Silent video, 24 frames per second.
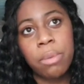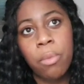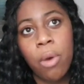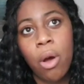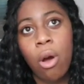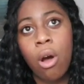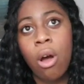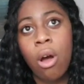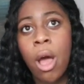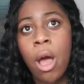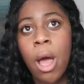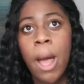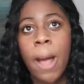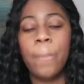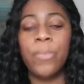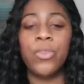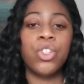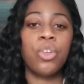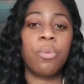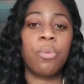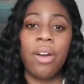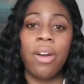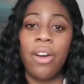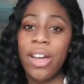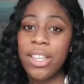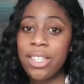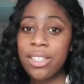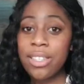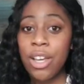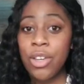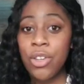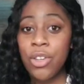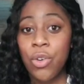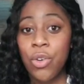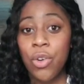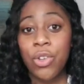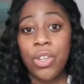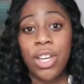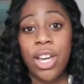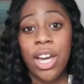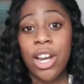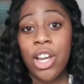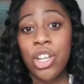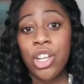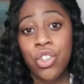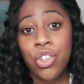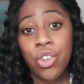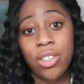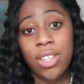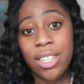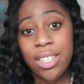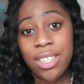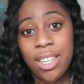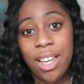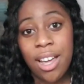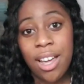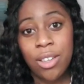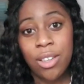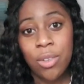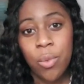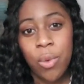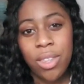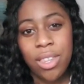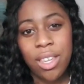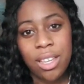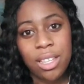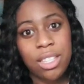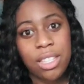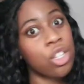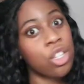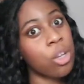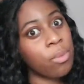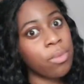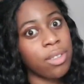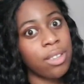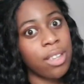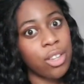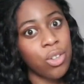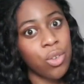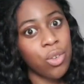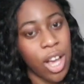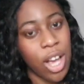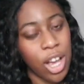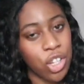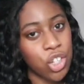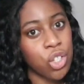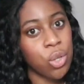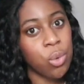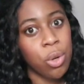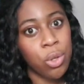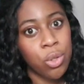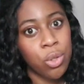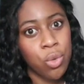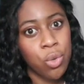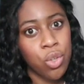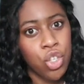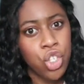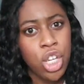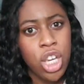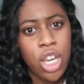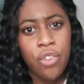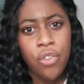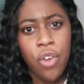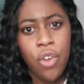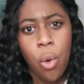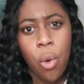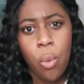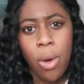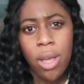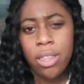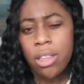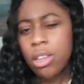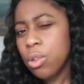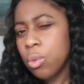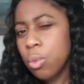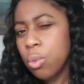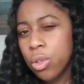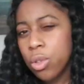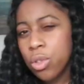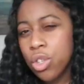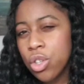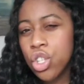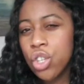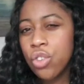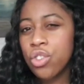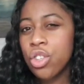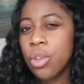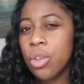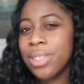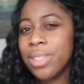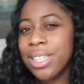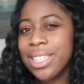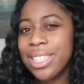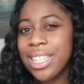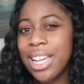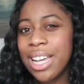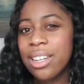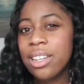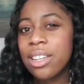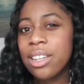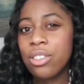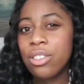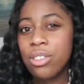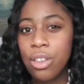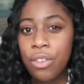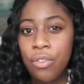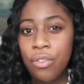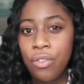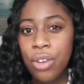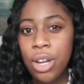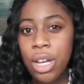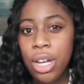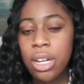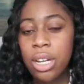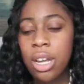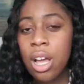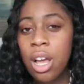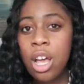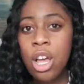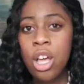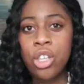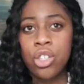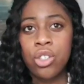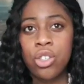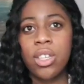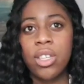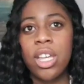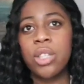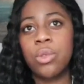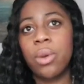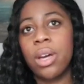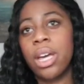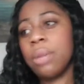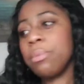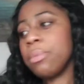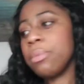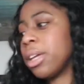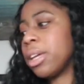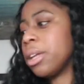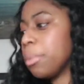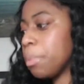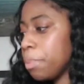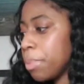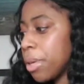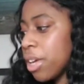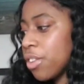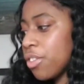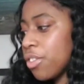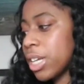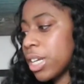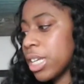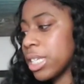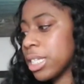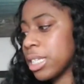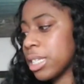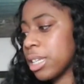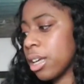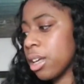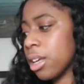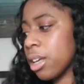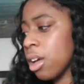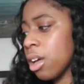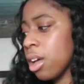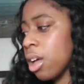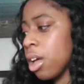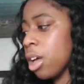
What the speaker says: me more. So by writing down your goal, you can actually understand whether it's something that you actually want to achieve or whether you want to achieve something slightly different. So that's why I mean be realistic.